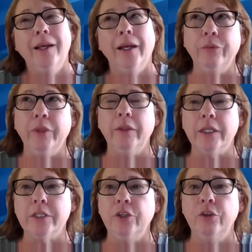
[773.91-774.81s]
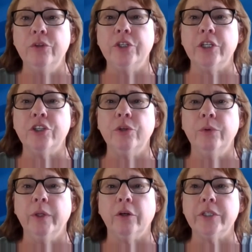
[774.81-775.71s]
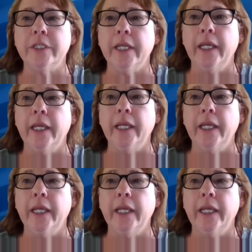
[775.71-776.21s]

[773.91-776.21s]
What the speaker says: I don't think that's a huge issue in our state.